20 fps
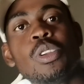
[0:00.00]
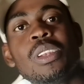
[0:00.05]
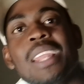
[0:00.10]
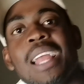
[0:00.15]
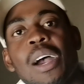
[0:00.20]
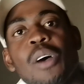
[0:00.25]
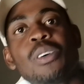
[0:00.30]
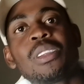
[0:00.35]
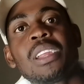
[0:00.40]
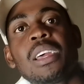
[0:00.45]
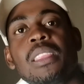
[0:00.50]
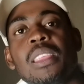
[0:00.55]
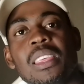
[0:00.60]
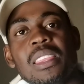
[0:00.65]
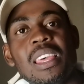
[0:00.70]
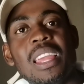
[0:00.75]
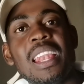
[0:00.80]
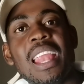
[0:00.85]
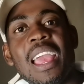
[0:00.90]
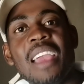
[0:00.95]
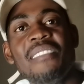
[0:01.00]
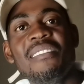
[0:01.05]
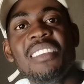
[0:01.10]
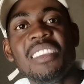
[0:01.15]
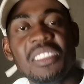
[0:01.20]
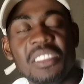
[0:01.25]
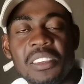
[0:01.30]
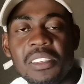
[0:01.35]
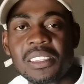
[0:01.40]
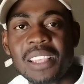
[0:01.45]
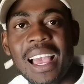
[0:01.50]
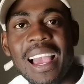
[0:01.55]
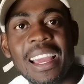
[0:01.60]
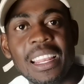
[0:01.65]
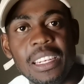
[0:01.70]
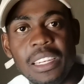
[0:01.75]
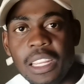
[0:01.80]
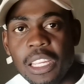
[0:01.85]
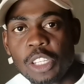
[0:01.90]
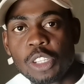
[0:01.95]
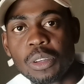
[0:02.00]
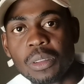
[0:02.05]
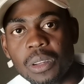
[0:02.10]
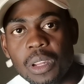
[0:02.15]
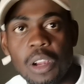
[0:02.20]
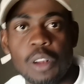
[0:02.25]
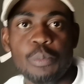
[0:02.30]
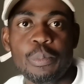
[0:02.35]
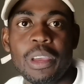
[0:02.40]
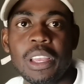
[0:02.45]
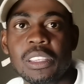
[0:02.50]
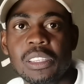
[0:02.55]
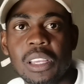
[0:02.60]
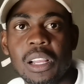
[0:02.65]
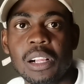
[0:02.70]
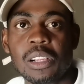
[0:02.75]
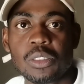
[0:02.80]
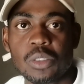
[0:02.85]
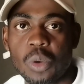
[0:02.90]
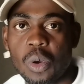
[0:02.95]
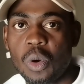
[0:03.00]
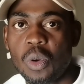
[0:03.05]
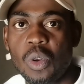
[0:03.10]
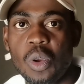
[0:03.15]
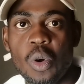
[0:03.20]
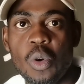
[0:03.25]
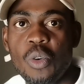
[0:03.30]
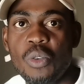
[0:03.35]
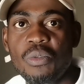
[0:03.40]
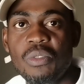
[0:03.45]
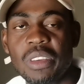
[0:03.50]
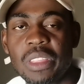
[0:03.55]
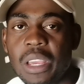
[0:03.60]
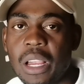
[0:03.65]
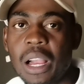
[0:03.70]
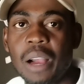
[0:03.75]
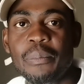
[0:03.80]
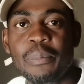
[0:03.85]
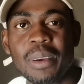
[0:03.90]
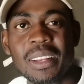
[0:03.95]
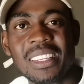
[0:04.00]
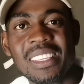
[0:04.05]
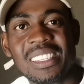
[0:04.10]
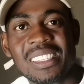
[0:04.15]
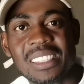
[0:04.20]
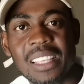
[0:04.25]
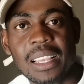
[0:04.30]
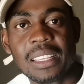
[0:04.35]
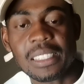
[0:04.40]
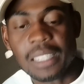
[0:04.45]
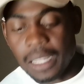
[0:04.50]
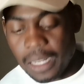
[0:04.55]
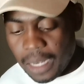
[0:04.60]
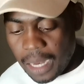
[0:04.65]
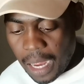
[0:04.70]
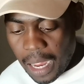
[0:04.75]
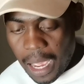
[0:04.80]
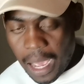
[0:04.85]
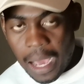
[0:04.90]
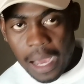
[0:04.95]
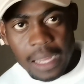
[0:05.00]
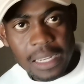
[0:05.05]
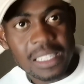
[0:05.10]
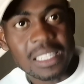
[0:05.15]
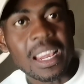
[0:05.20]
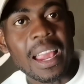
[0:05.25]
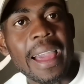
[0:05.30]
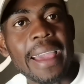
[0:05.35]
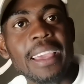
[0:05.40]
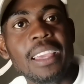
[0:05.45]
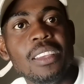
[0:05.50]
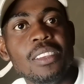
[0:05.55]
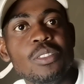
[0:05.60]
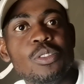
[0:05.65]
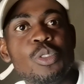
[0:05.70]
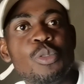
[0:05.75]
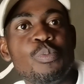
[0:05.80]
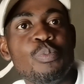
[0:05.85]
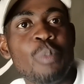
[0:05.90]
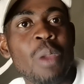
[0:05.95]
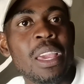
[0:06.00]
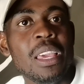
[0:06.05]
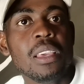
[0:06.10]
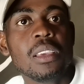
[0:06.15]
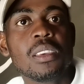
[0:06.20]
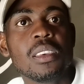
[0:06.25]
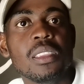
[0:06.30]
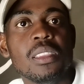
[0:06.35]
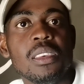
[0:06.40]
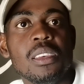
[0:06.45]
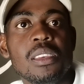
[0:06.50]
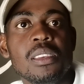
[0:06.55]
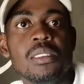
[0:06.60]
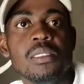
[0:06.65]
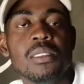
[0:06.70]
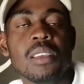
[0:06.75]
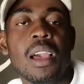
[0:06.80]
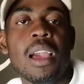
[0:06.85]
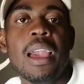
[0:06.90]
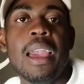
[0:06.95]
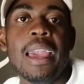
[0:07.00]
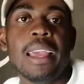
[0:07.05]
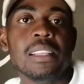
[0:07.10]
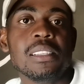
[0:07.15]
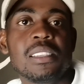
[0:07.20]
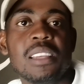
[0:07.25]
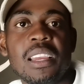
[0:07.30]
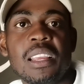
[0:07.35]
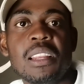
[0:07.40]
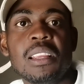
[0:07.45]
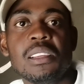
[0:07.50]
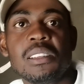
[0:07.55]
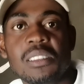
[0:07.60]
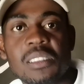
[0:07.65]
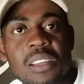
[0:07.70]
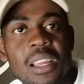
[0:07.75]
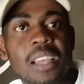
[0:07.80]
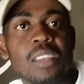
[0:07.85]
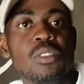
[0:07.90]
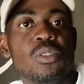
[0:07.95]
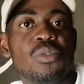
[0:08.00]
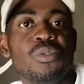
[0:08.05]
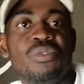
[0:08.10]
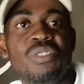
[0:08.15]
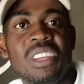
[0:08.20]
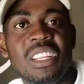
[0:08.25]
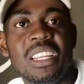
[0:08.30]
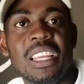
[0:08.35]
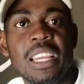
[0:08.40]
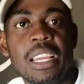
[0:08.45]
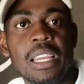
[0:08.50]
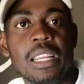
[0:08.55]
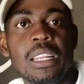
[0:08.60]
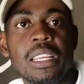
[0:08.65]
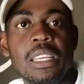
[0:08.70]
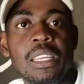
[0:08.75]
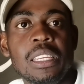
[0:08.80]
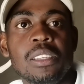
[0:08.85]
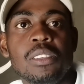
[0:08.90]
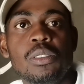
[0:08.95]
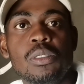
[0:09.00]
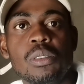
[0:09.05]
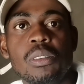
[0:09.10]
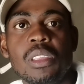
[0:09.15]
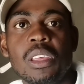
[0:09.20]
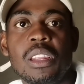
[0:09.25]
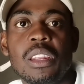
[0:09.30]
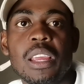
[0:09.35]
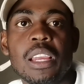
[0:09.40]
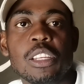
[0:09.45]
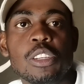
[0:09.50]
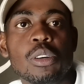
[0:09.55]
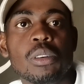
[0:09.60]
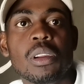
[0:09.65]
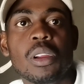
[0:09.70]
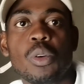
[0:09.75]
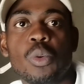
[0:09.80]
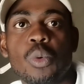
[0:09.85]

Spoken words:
now, rather than having these unnatural metals all over, the company started trying to make these antennas try to feed into the natural